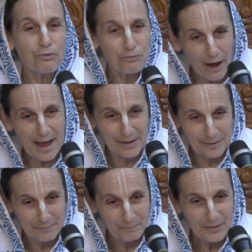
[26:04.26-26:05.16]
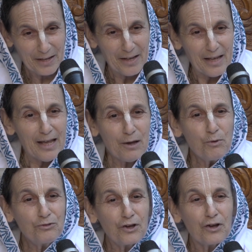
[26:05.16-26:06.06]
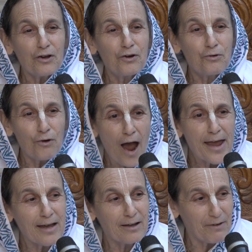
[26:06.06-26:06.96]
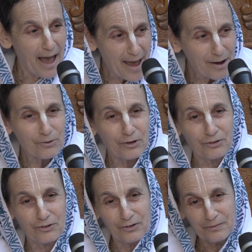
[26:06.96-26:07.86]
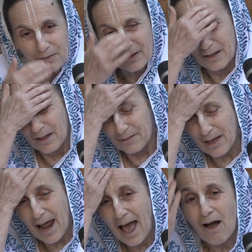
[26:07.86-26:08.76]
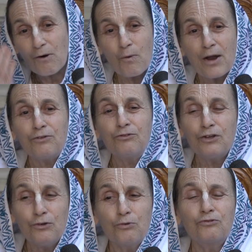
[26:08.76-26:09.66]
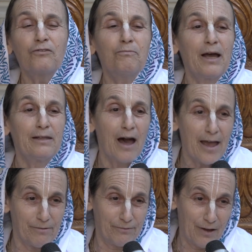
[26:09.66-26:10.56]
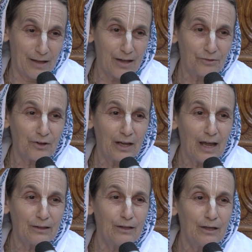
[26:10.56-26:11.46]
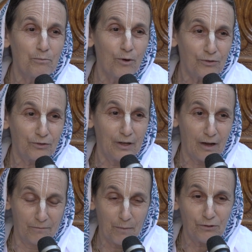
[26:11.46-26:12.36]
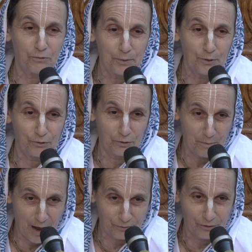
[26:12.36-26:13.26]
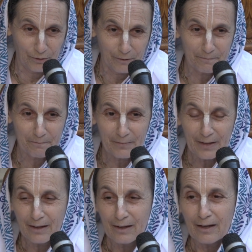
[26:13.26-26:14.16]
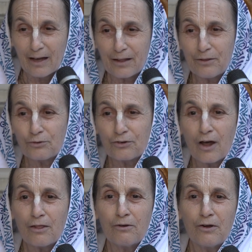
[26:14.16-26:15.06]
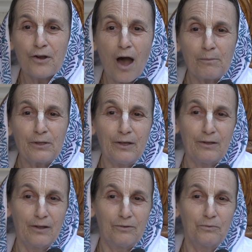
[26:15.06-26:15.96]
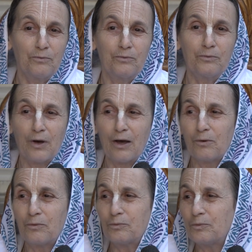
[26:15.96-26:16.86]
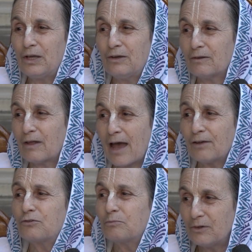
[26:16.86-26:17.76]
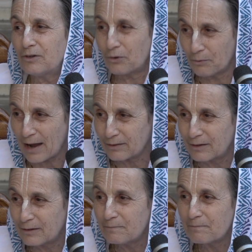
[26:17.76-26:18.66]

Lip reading: threat. It was a crying of anguish that what is the use of my life unless I get the mercy of my spiritual master? There's another anomaly that has to be corrected.